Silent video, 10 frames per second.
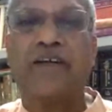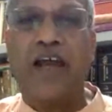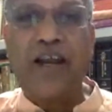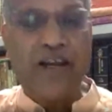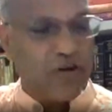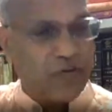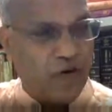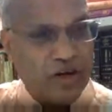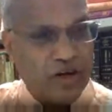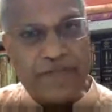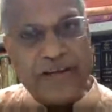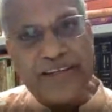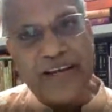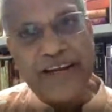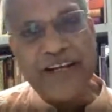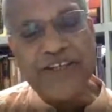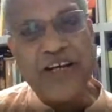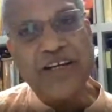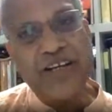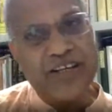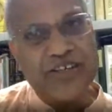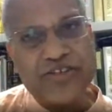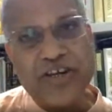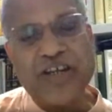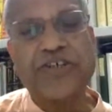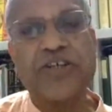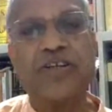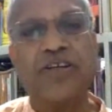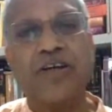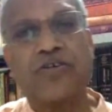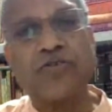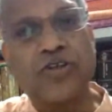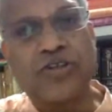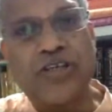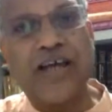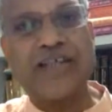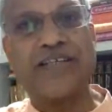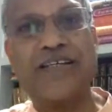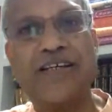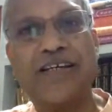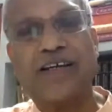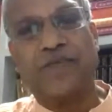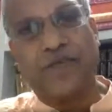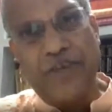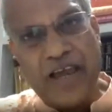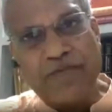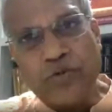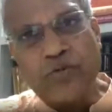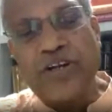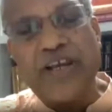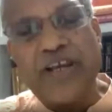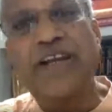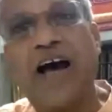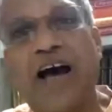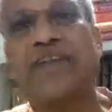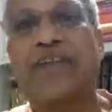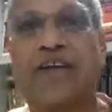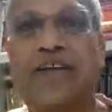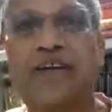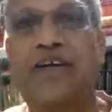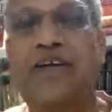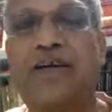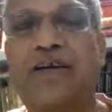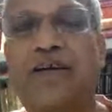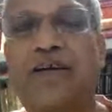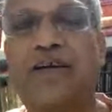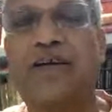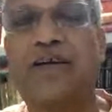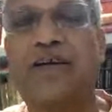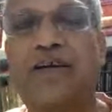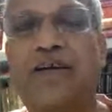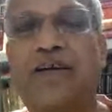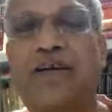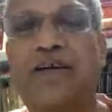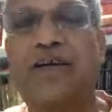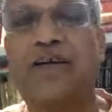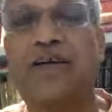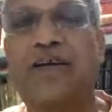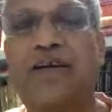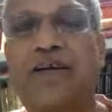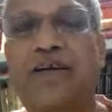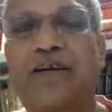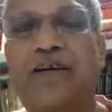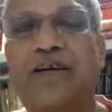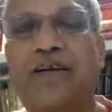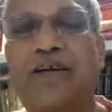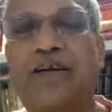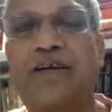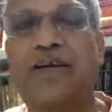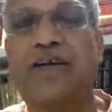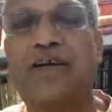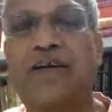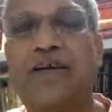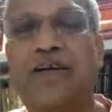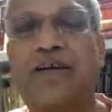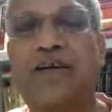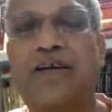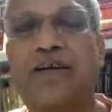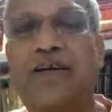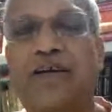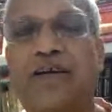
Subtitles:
and for giving direction, instruction to society, we have to create natya. But then he goes further, because